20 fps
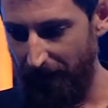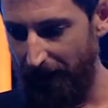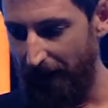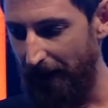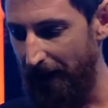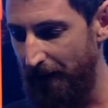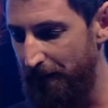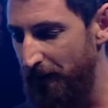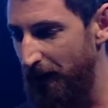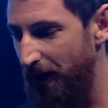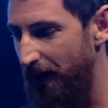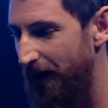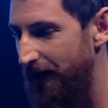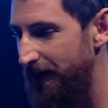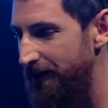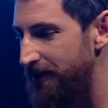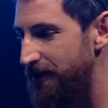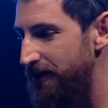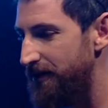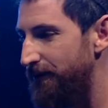Um,
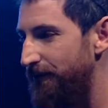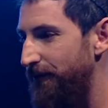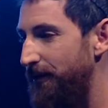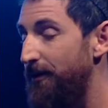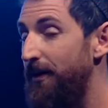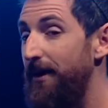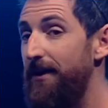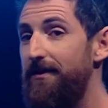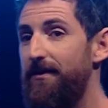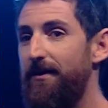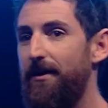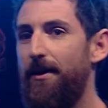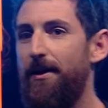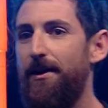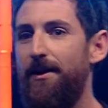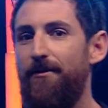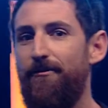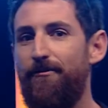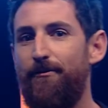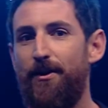I, just a few weeks ago,
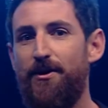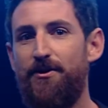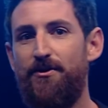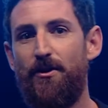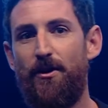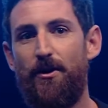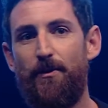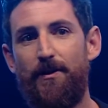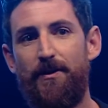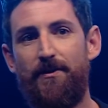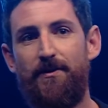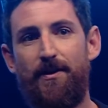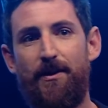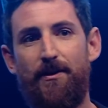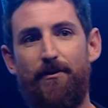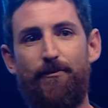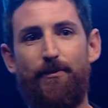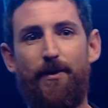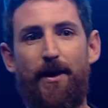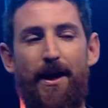I left my job as
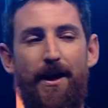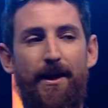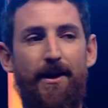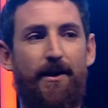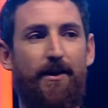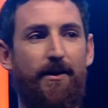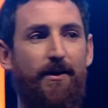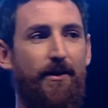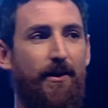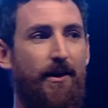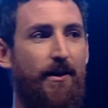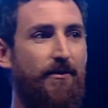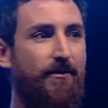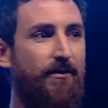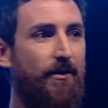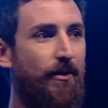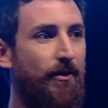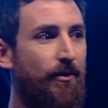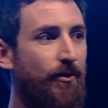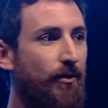head of planning at
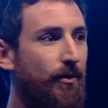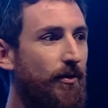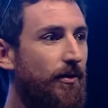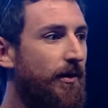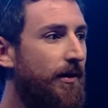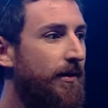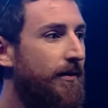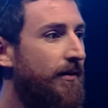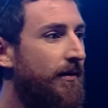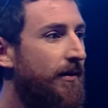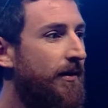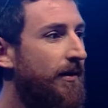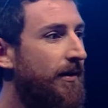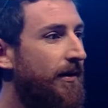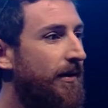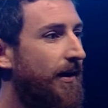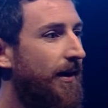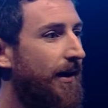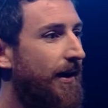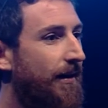Colenso in Auckland
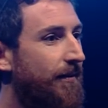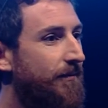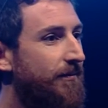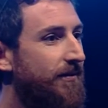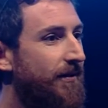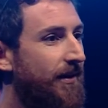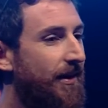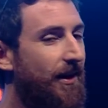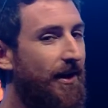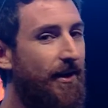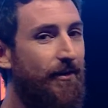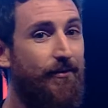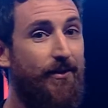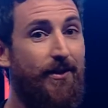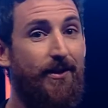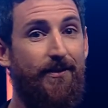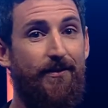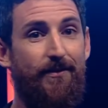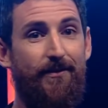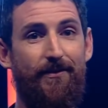um, to head over
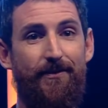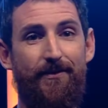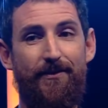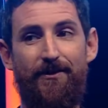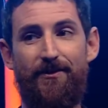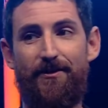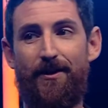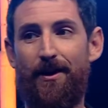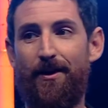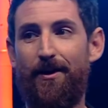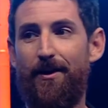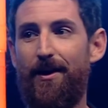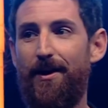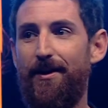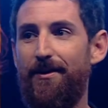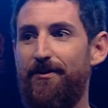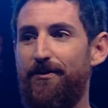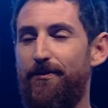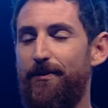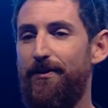to
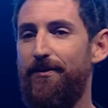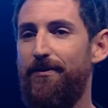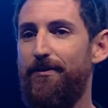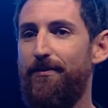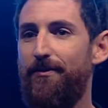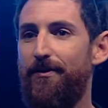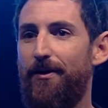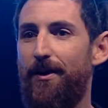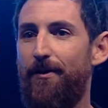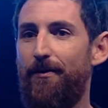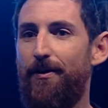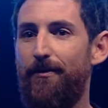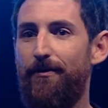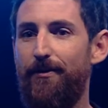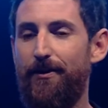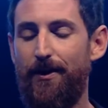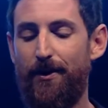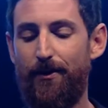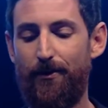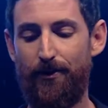Shanghai to spend some time over
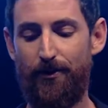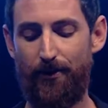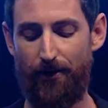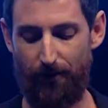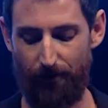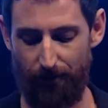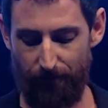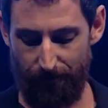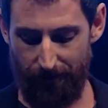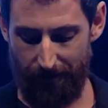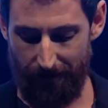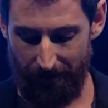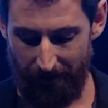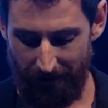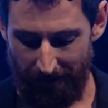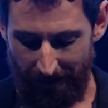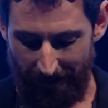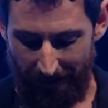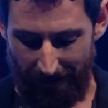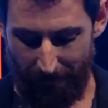there with Ogilvy.
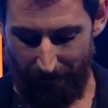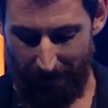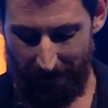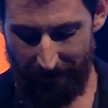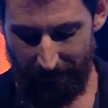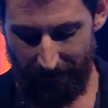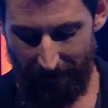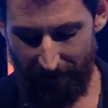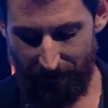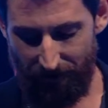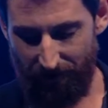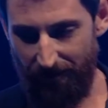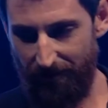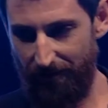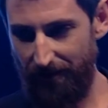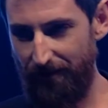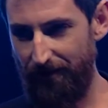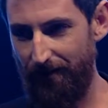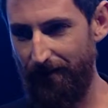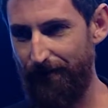And in making that
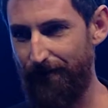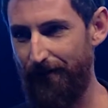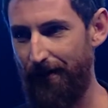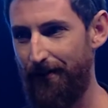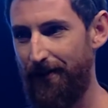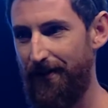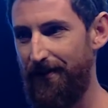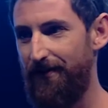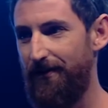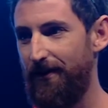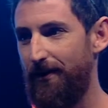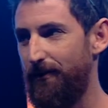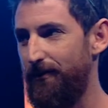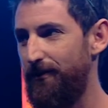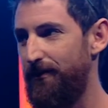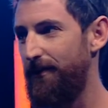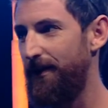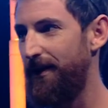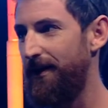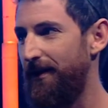transition, I found myself
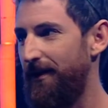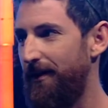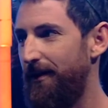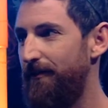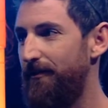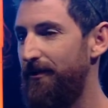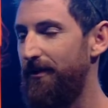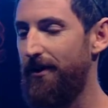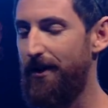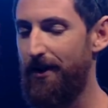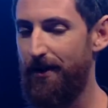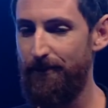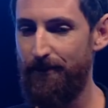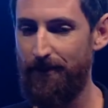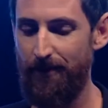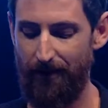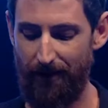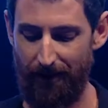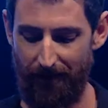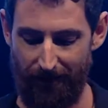spending a lot of time
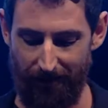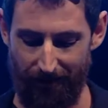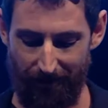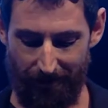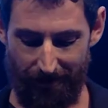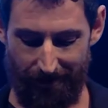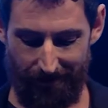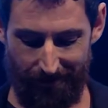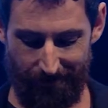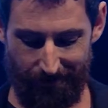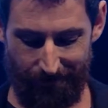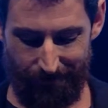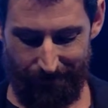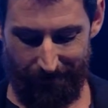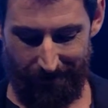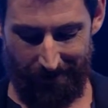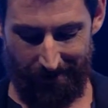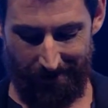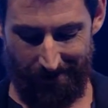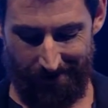kind of,
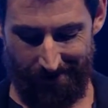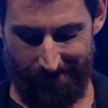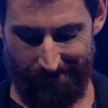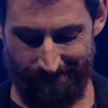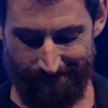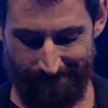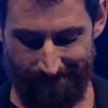you know,